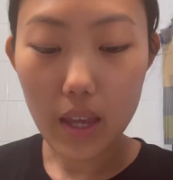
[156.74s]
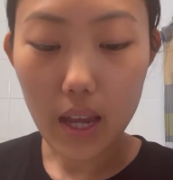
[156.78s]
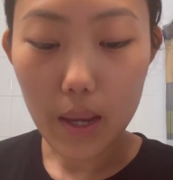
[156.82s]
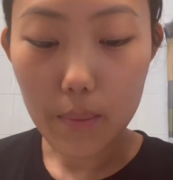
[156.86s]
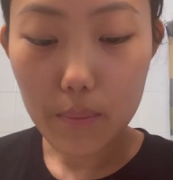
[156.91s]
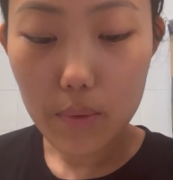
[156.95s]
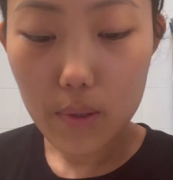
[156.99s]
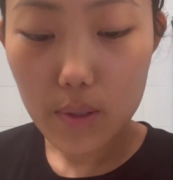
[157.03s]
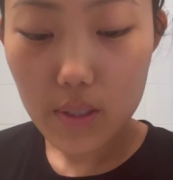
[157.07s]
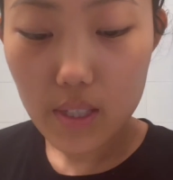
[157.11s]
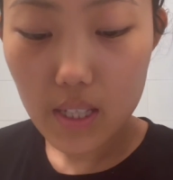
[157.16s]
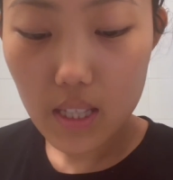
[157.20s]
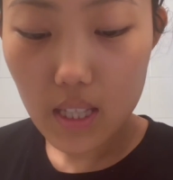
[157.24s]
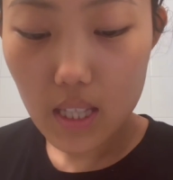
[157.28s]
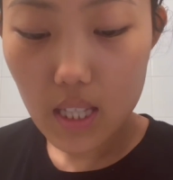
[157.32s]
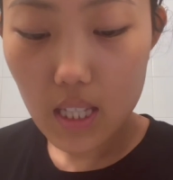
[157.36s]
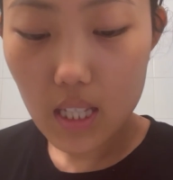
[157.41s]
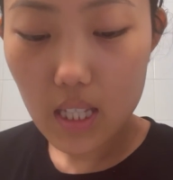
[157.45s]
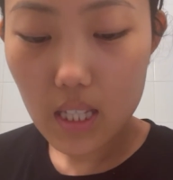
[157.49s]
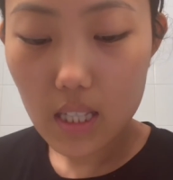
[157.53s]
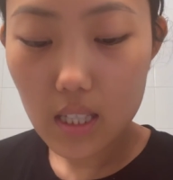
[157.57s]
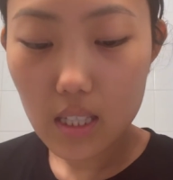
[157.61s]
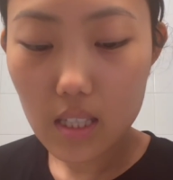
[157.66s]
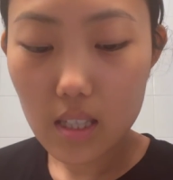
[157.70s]
I'm using
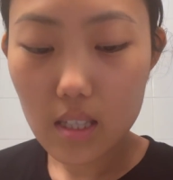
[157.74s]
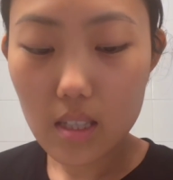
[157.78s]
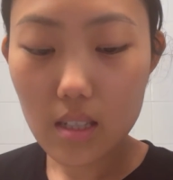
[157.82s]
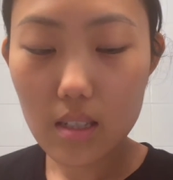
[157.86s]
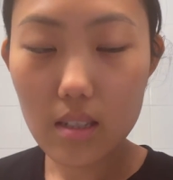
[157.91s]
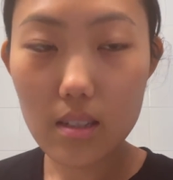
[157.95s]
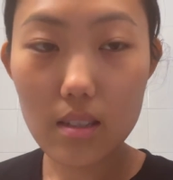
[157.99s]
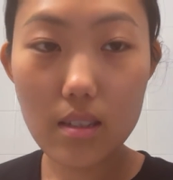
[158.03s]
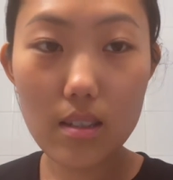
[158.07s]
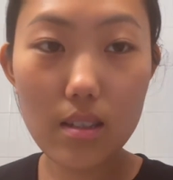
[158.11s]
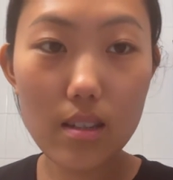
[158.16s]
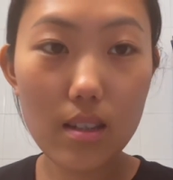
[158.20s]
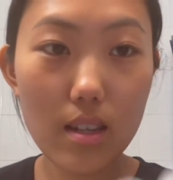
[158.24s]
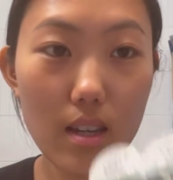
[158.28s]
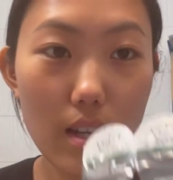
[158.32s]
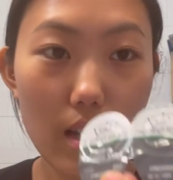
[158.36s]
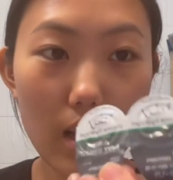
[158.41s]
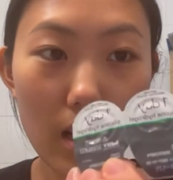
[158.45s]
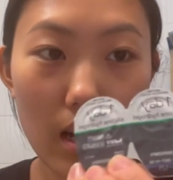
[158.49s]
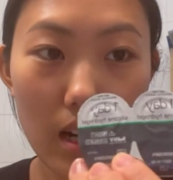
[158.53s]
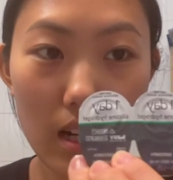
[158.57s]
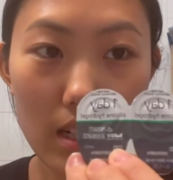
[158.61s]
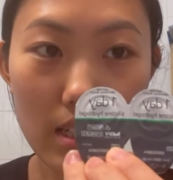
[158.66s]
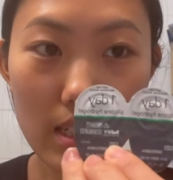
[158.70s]
these
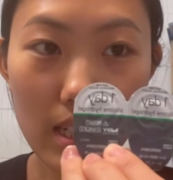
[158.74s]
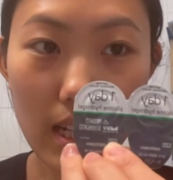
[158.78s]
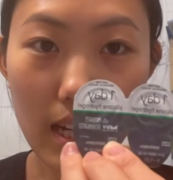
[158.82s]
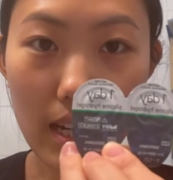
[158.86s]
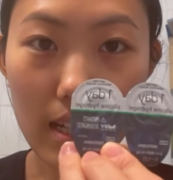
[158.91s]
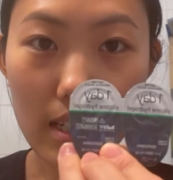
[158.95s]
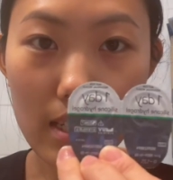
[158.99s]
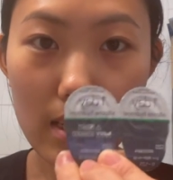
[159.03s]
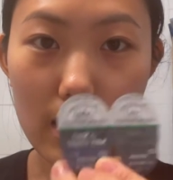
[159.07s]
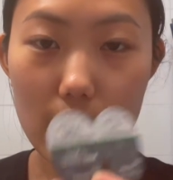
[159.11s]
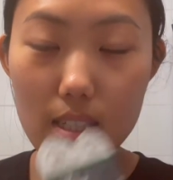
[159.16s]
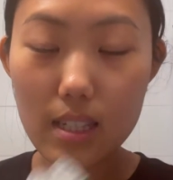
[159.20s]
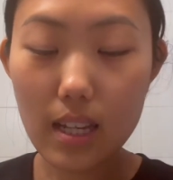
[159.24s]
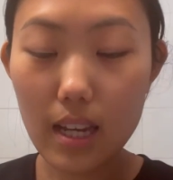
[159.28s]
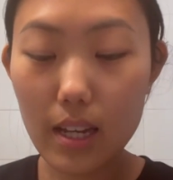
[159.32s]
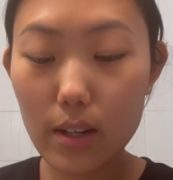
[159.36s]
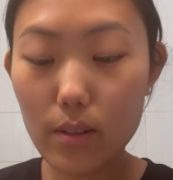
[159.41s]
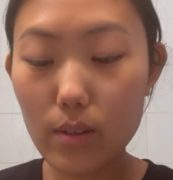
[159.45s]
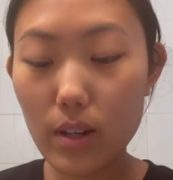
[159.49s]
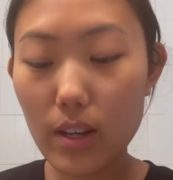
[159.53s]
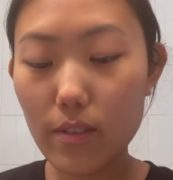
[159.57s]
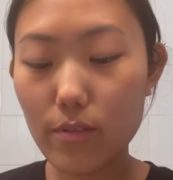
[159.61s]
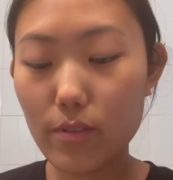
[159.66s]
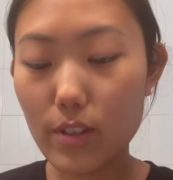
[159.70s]
contacts. I don't
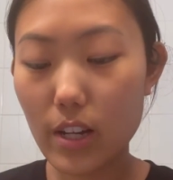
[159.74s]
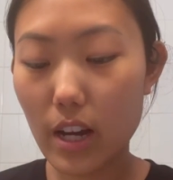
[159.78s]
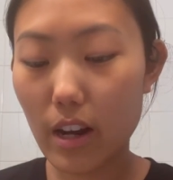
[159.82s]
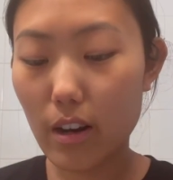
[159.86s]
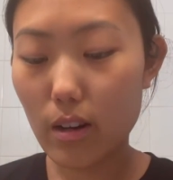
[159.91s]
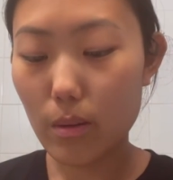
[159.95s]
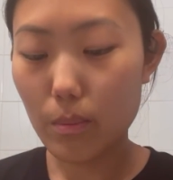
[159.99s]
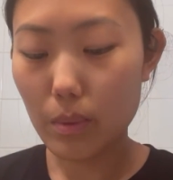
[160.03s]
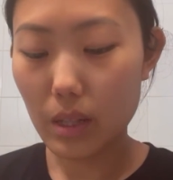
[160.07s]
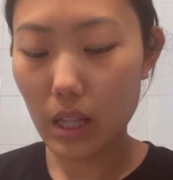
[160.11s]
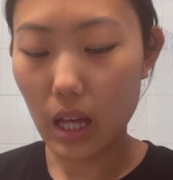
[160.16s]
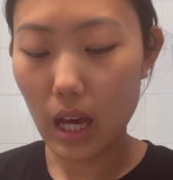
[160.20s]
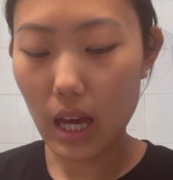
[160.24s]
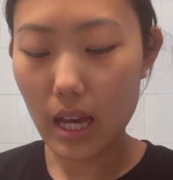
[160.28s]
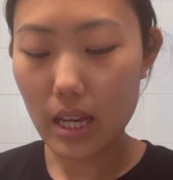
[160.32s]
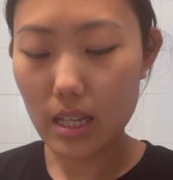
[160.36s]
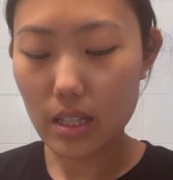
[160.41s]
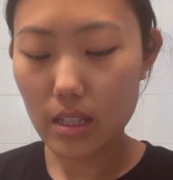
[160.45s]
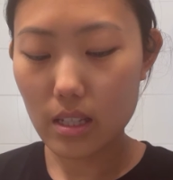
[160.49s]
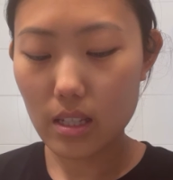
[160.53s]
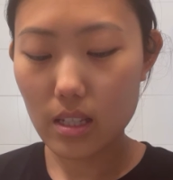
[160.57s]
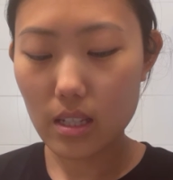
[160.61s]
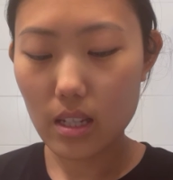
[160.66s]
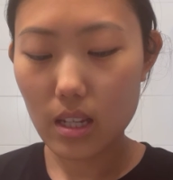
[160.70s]
have terrible
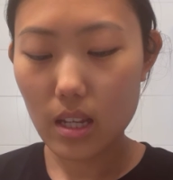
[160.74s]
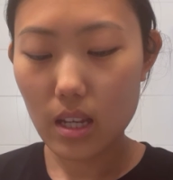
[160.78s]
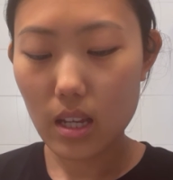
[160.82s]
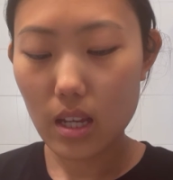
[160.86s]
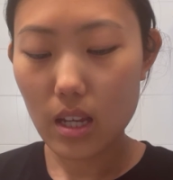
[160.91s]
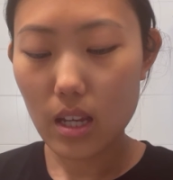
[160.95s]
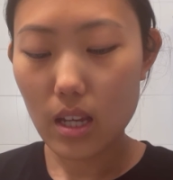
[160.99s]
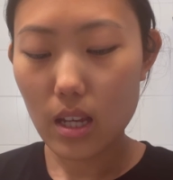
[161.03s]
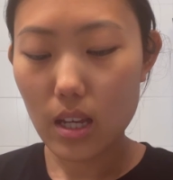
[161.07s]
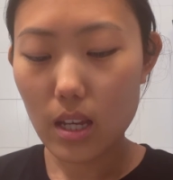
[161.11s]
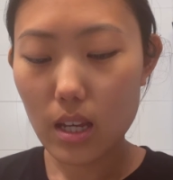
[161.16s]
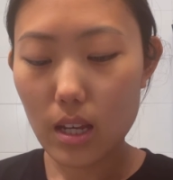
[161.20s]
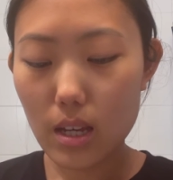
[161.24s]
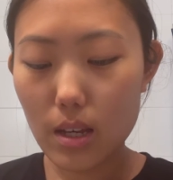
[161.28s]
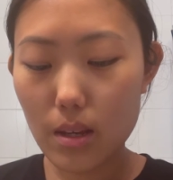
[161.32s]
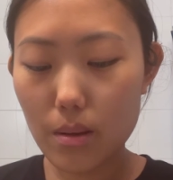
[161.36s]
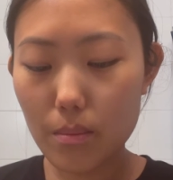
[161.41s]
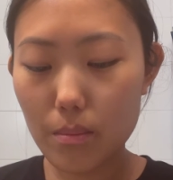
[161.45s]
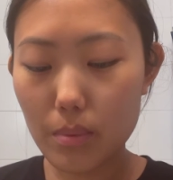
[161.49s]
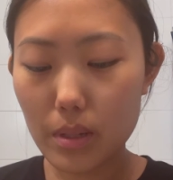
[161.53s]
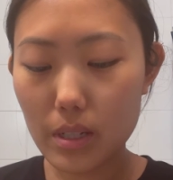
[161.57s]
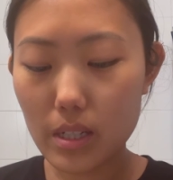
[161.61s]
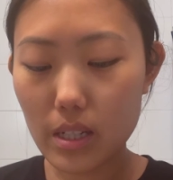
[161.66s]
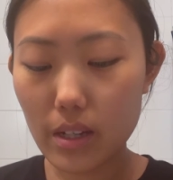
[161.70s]
eyes,
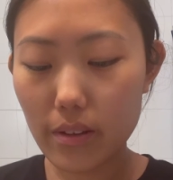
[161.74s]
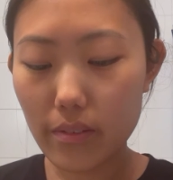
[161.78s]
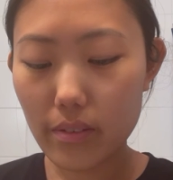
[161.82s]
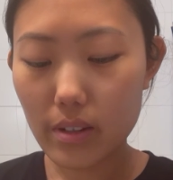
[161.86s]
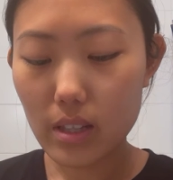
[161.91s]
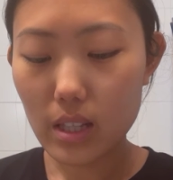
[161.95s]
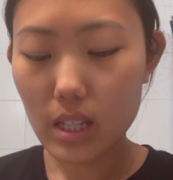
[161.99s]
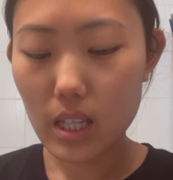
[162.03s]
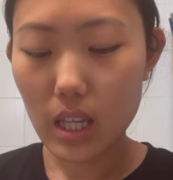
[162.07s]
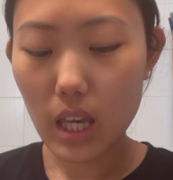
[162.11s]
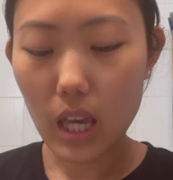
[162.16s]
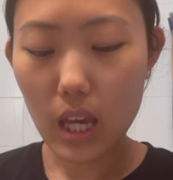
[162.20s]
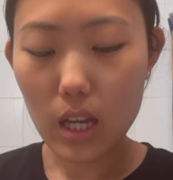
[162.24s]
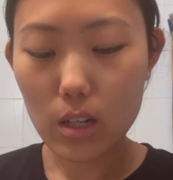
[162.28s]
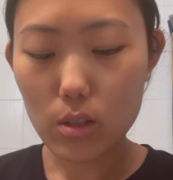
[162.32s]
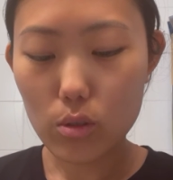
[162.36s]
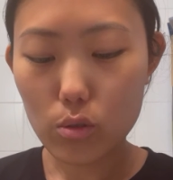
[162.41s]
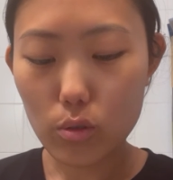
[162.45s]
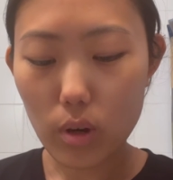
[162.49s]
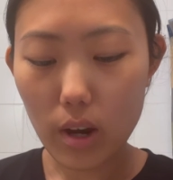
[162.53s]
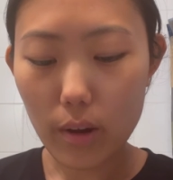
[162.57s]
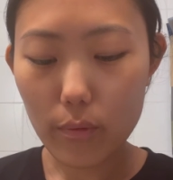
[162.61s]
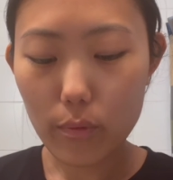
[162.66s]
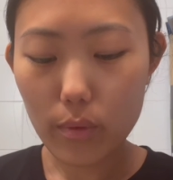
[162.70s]
but definitely can't
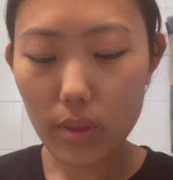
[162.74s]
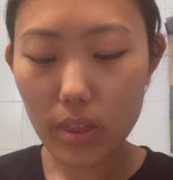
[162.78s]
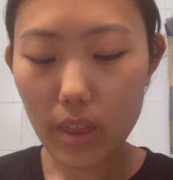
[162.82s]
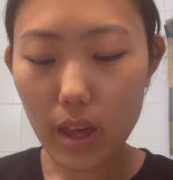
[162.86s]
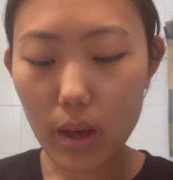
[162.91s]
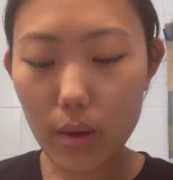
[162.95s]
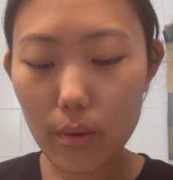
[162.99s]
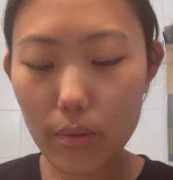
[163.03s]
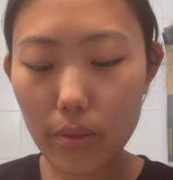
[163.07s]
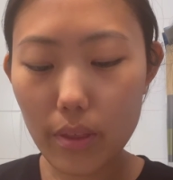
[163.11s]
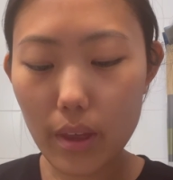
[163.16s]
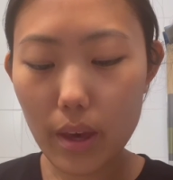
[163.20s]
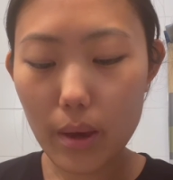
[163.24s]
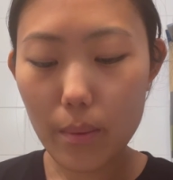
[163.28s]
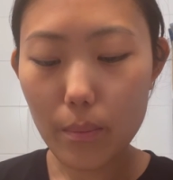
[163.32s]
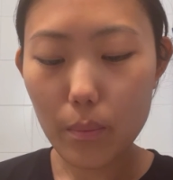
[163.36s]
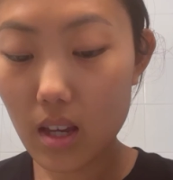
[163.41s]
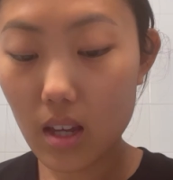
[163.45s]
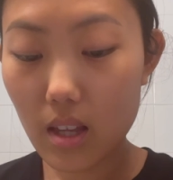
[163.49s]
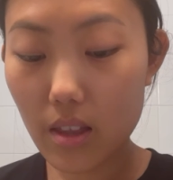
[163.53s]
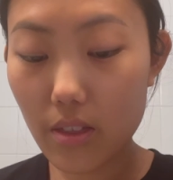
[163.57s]
drive without them.